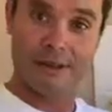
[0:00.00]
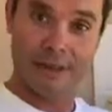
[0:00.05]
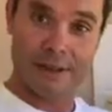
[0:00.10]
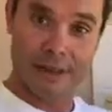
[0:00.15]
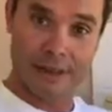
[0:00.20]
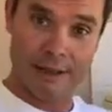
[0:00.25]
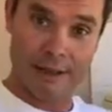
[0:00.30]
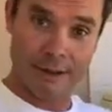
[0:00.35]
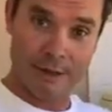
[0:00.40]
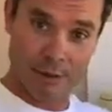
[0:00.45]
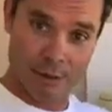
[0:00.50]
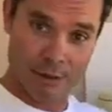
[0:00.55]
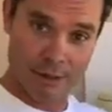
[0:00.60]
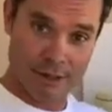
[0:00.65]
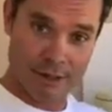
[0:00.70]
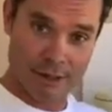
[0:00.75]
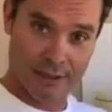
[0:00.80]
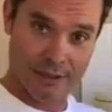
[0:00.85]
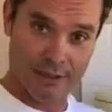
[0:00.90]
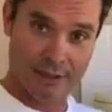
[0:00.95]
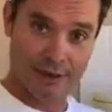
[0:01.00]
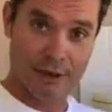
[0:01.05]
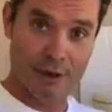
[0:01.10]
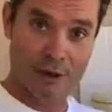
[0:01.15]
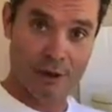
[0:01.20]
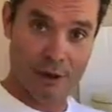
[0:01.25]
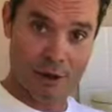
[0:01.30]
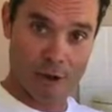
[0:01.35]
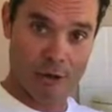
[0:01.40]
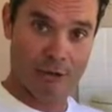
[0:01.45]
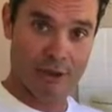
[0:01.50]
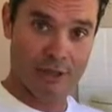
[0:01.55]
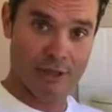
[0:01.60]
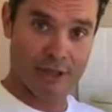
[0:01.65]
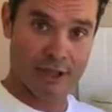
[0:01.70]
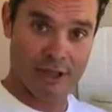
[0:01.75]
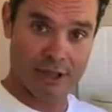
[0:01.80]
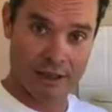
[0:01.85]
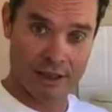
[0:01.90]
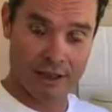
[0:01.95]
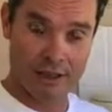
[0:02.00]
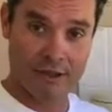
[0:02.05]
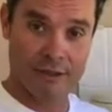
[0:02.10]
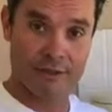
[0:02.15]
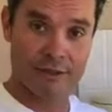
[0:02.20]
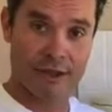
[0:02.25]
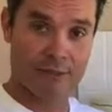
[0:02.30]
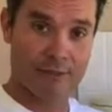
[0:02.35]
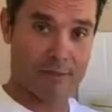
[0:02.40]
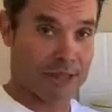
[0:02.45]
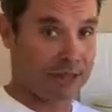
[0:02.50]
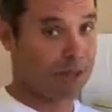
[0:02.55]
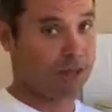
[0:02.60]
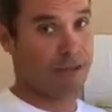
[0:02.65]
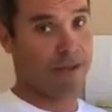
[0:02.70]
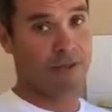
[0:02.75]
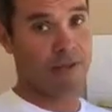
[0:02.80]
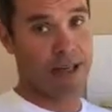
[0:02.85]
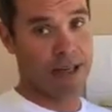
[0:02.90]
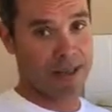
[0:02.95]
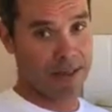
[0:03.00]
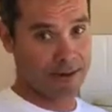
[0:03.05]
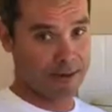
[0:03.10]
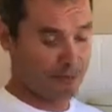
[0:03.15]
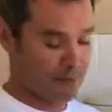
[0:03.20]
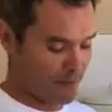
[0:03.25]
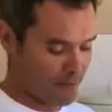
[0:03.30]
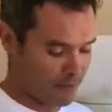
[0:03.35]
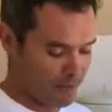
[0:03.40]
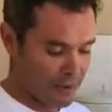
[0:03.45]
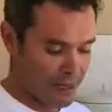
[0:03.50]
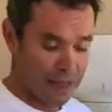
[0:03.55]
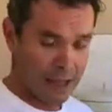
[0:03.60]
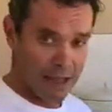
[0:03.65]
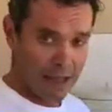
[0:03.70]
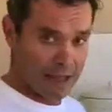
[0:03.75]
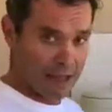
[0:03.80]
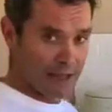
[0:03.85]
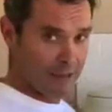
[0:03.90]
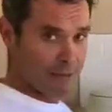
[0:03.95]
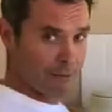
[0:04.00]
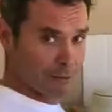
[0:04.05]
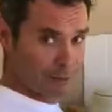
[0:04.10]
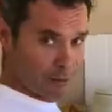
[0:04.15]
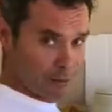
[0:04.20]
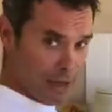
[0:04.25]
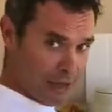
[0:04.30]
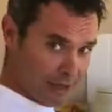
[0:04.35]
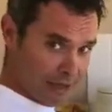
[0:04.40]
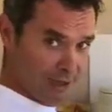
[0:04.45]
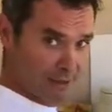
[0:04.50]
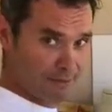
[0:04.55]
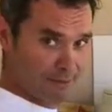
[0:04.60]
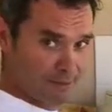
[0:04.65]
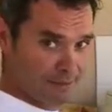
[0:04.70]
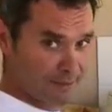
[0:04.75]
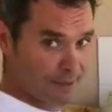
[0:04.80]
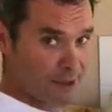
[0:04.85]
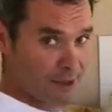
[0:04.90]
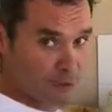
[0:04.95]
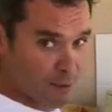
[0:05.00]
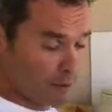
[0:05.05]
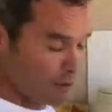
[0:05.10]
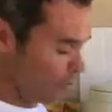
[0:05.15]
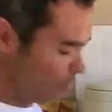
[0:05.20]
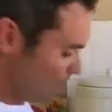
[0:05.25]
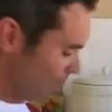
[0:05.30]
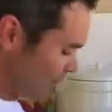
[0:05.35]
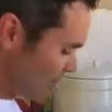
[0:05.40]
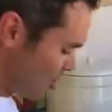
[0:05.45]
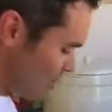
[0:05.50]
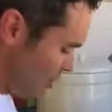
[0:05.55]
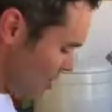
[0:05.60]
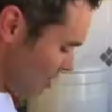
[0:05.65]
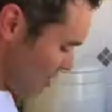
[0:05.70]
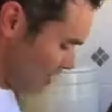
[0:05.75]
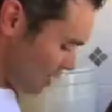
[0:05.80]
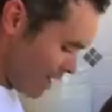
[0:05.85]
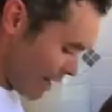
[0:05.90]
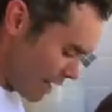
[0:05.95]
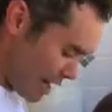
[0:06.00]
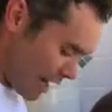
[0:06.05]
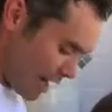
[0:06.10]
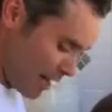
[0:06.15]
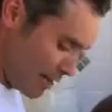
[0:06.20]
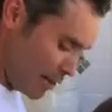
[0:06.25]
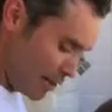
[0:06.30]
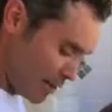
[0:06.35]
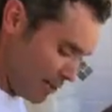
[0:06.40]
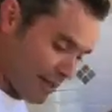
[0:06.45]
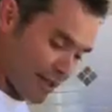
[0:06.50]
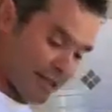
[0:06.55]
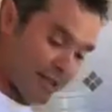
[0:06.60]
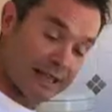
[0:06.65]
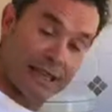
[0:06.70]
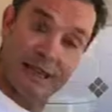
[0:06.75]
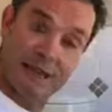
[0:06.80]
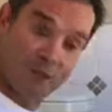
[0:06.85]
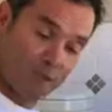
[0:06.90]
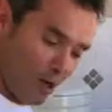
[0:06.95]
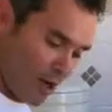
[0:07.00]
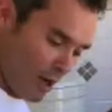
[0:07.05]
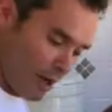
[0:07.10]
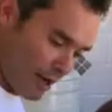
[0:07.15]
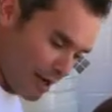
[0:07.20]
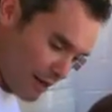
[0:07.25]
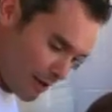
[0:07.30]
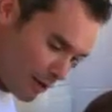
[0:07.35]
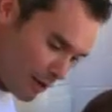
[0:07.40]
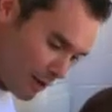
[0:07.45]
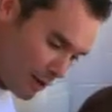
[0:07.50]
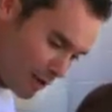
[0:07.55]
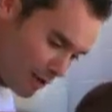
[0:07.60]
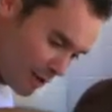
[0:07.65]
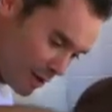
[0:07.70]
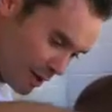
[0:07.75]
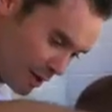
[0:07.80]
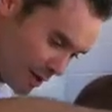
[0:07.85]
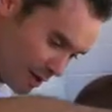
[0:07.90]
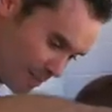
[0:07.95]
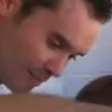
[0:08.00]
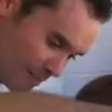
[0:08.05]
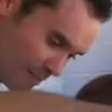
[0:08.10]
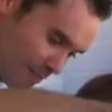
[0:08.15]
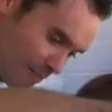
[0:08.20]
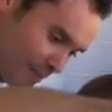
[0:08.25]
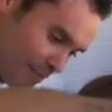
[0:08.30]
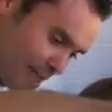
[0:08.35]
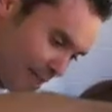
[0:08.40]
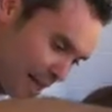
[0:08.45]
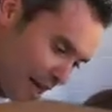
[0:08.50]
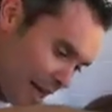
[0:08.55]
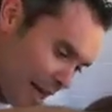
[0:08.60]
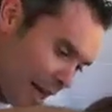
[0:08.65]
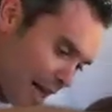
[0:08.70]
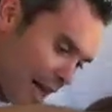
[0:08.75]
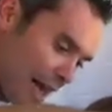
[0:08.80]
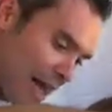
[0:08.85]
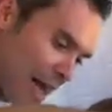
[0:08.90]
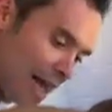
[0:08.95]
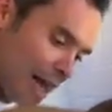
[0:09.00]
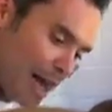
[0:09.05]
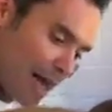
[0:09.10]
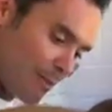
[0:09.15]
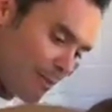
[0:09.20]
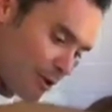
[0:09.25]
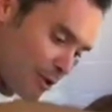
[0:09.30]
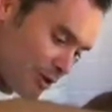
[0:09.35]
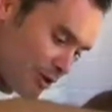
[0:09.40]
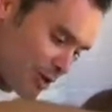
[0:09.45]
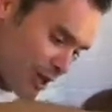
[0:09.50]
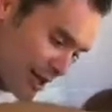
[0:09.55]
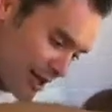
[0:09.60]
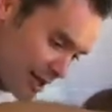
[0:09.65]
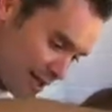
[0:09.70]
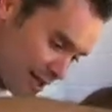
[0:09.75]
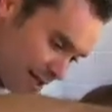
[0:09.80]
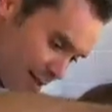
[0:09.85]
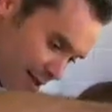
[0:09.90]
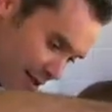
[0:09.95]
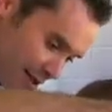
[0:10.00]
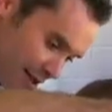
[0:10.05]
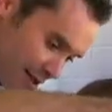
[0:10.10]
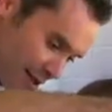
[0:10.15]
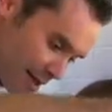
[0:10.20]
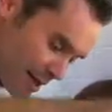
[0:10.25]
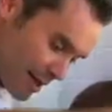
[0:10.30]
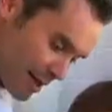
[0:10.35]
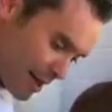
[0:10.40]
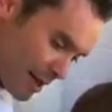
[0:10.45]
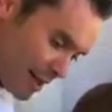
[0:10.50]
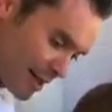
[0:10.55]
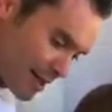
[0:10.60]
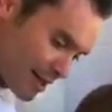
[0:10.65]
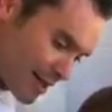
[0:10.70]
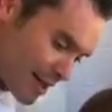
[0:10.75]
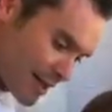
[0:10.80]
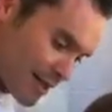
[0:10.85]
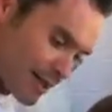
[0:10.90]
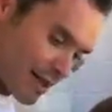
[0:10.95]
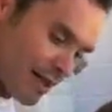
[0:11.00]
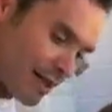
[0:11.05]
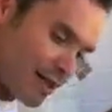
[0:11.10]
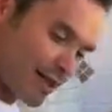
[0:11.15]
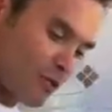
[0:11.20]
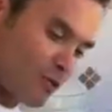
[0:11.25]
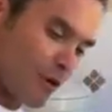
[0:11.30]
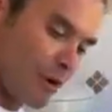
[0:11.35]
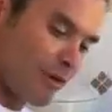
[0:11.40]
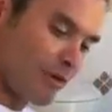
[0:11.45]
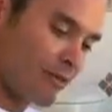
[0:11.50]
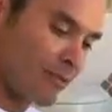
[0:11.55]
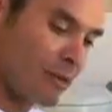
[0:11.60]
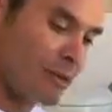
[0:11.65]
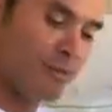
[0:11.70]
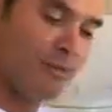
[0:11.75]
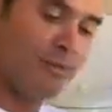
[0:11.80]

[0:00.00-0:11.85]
the golden currency of the Mediterranean. If you had them, you were rich. And you understand why when you eat them. Lemon zest. Sicily is one of the